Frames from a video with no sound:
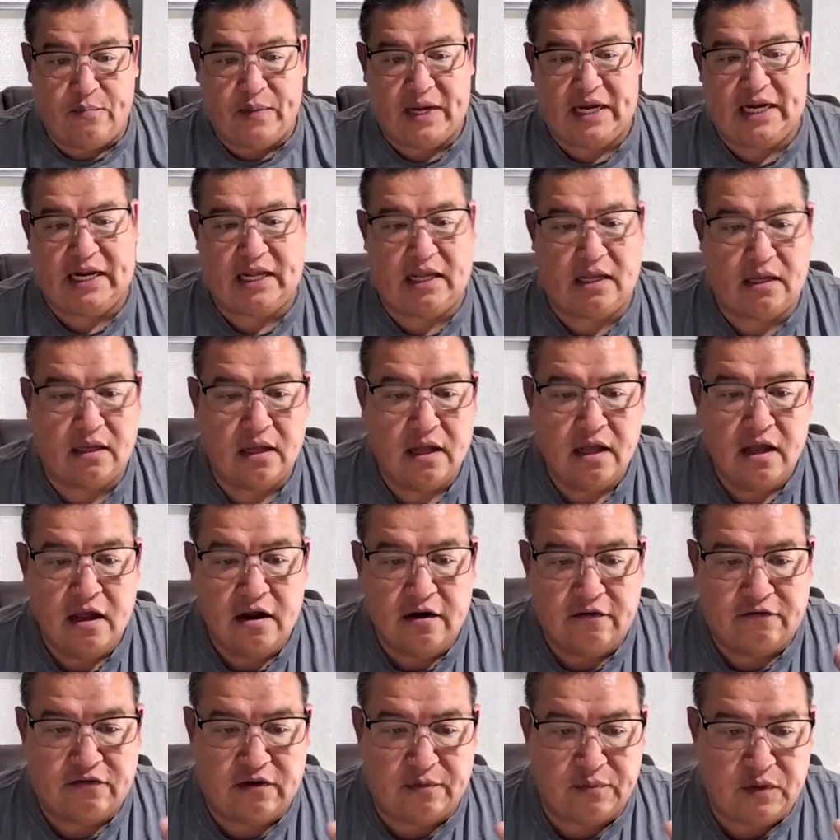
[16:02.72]
meeting
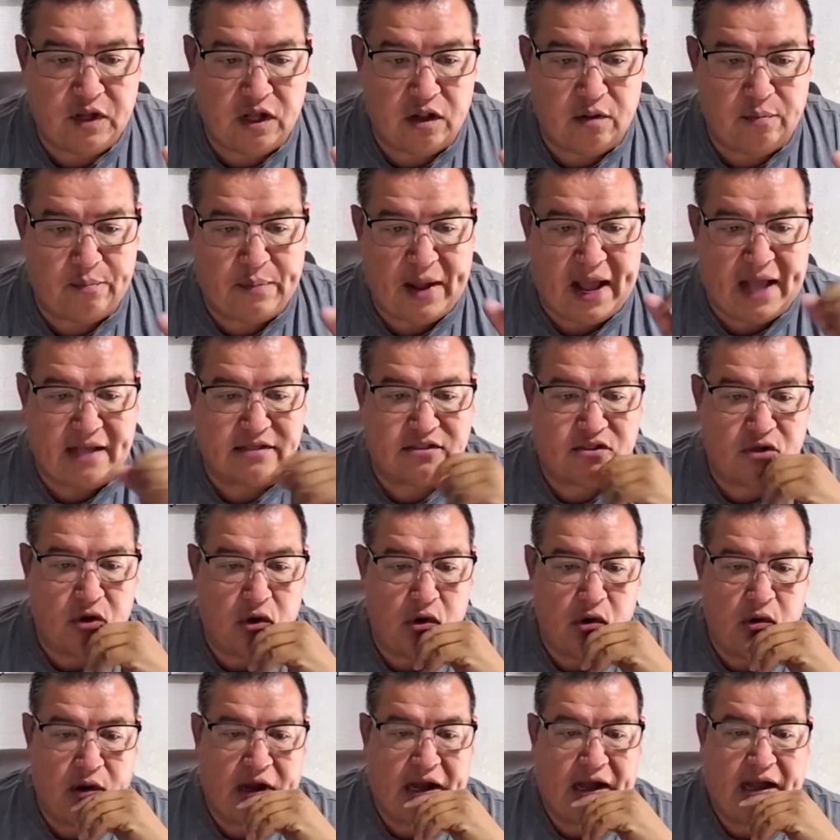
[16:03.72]
from the El
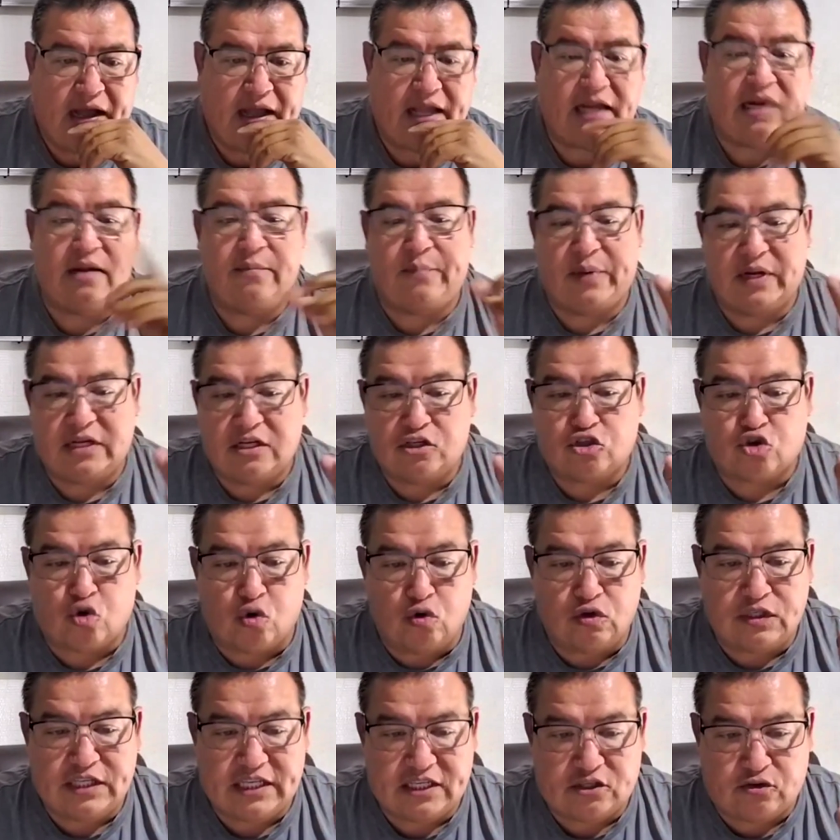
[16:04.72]
Paso Independent
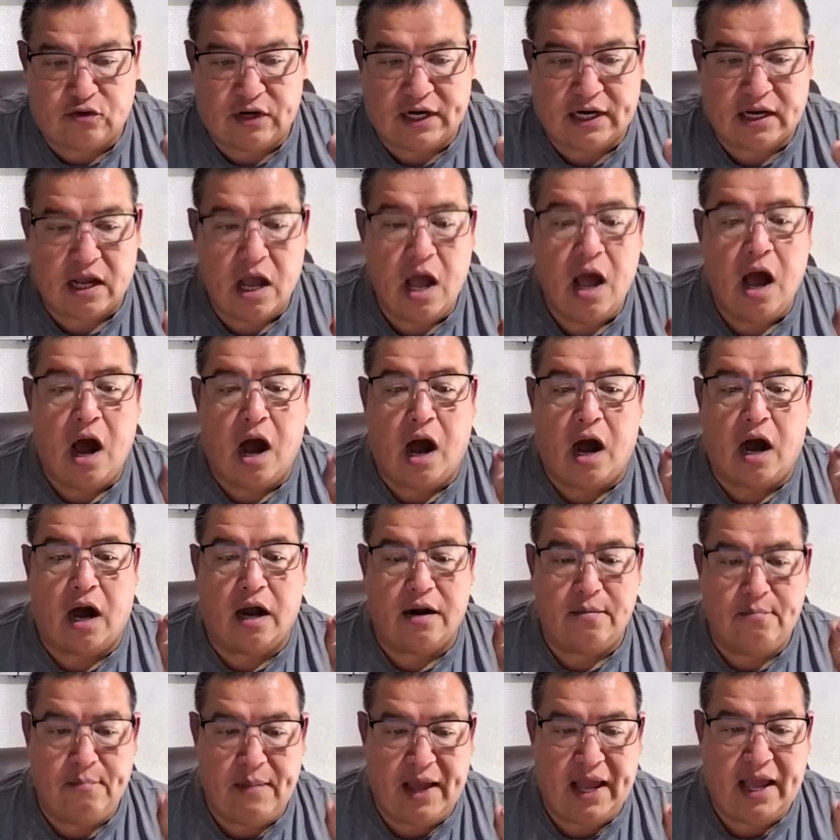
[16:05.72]
School District
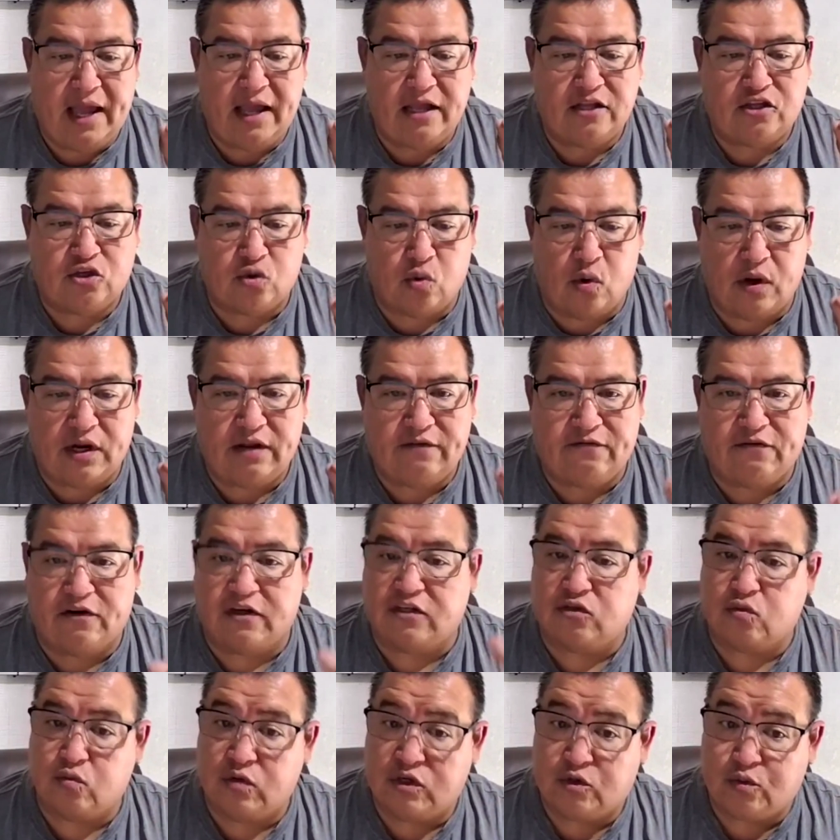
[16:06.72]
on May
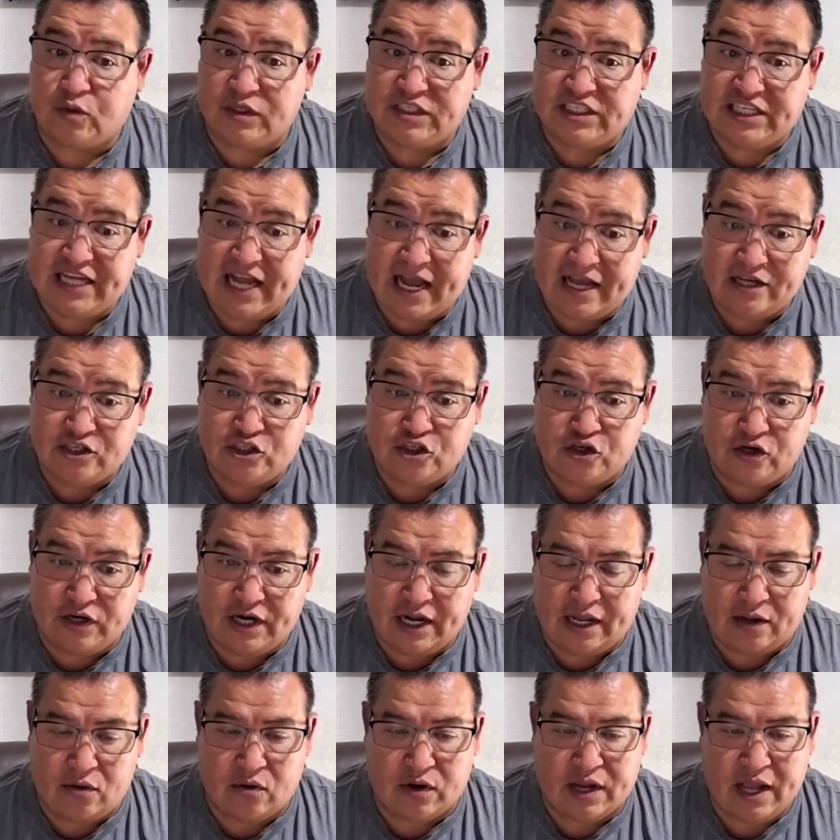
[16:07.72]
21st, which was
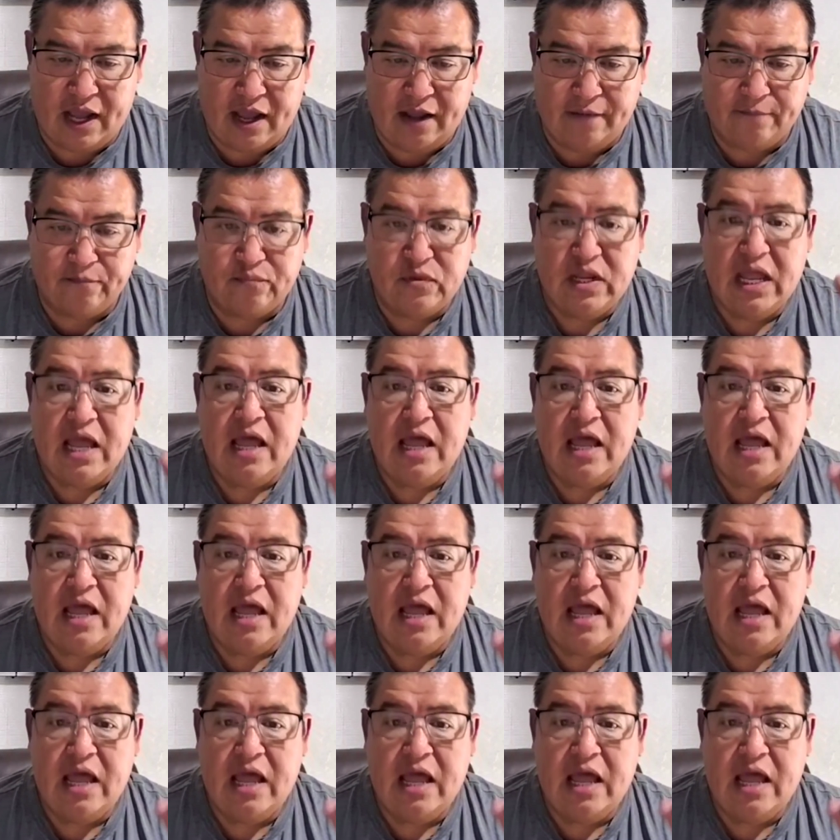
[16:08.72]
yesterday, okay?